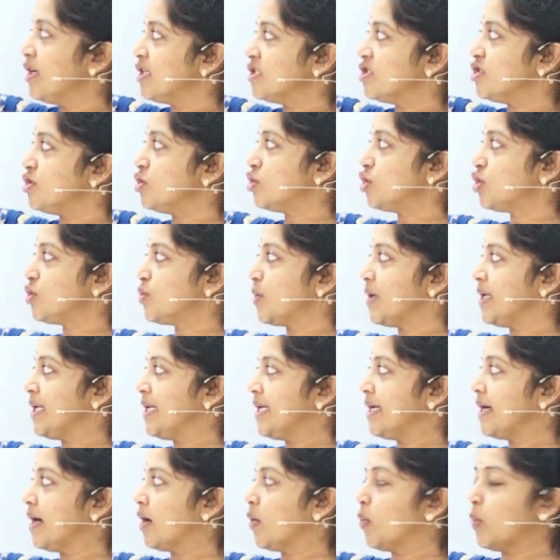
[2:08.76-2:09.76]
is
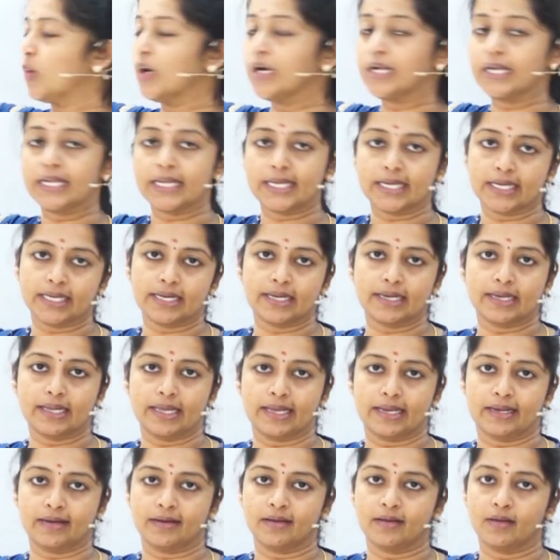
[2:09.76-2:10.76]
usually a vertical
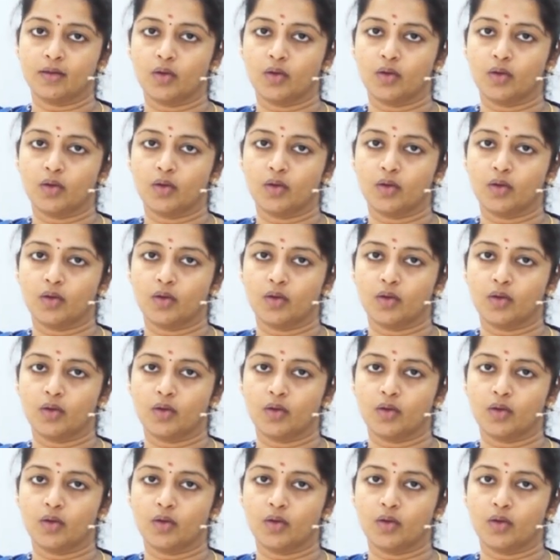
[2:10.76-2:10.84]
line,